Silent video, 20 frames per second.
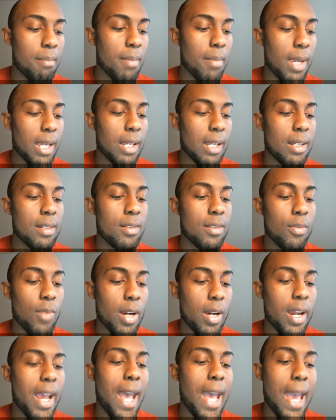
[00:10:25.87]

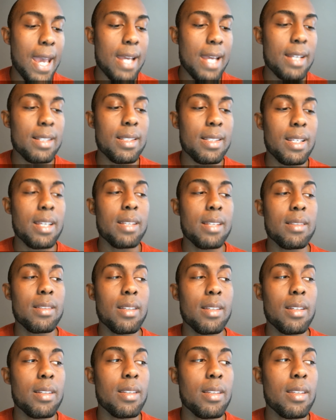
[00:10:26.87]
menswear has is
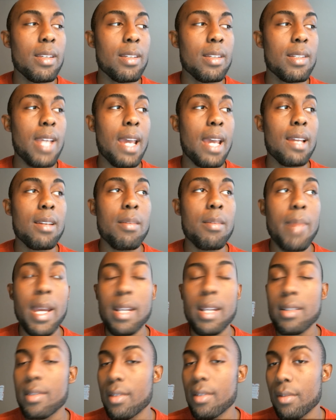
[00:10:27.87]
in the
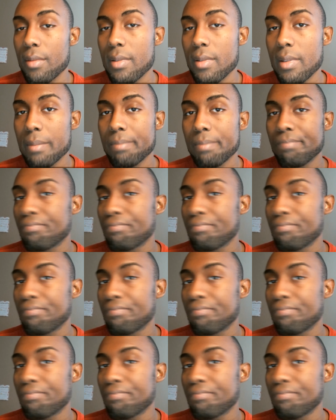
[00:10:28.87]
tailor-made suits.